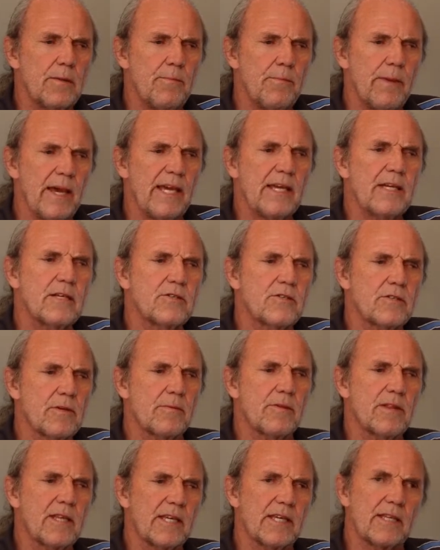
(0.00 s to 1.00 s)
make
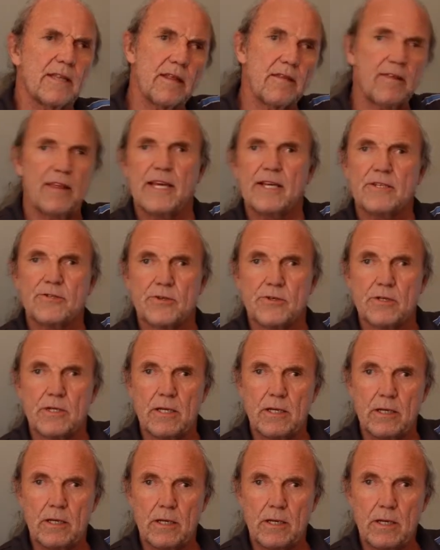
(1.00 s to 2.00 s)
something in the theater
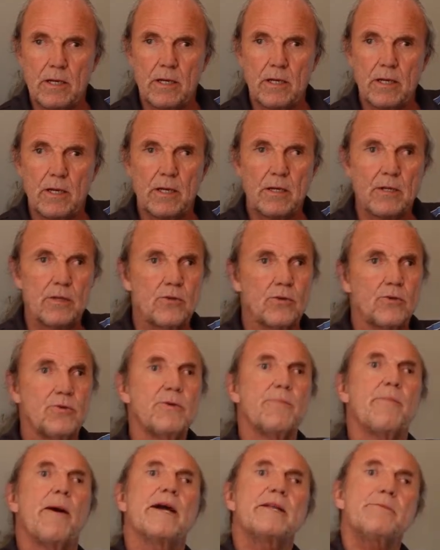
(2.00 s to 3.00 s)
to
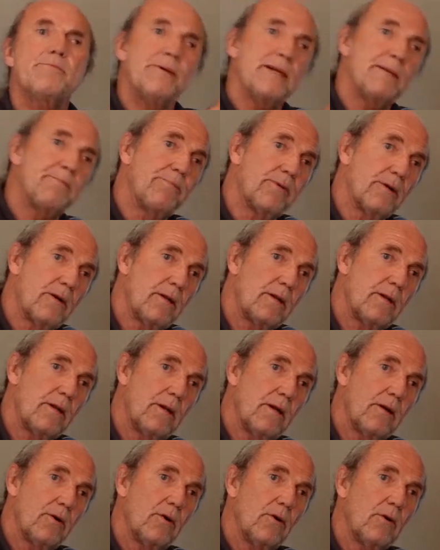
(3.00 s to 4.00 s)
remind people,
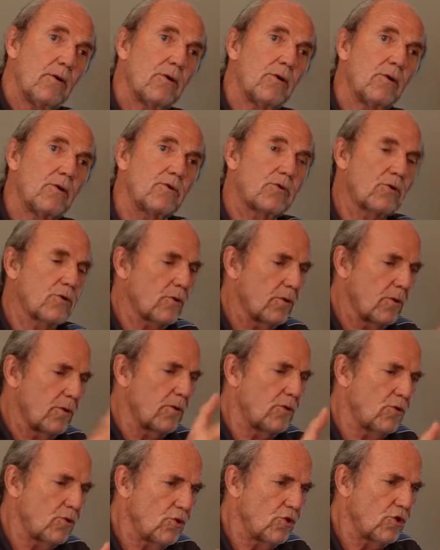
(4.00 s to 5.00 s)
or
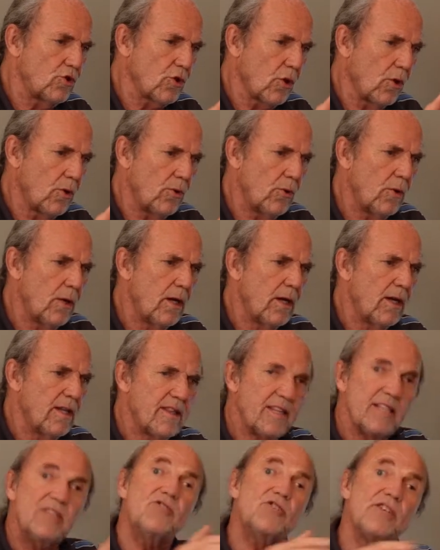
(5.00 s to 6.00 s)
to show
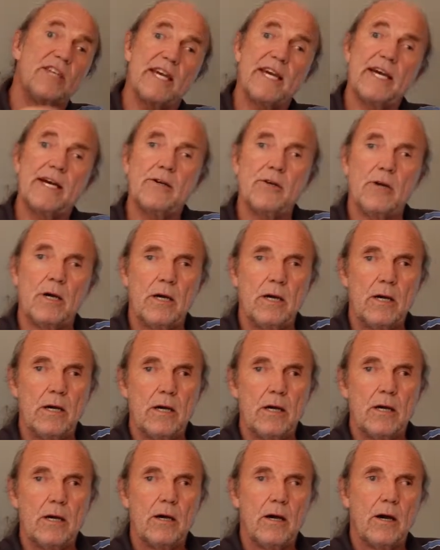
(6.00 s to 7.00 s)
this year
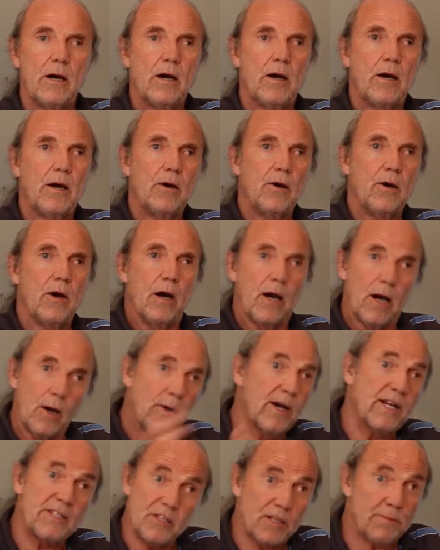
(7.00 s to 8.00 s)
how
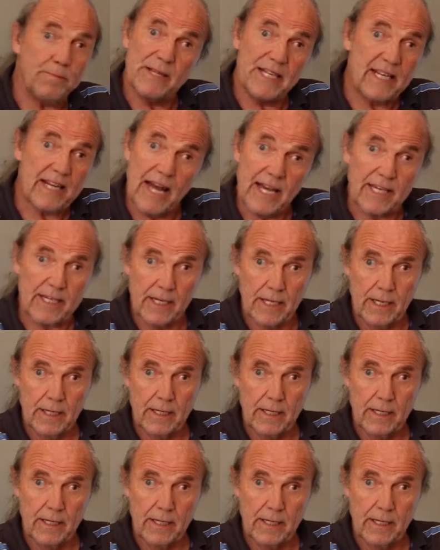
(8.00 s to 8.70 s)
has it been like.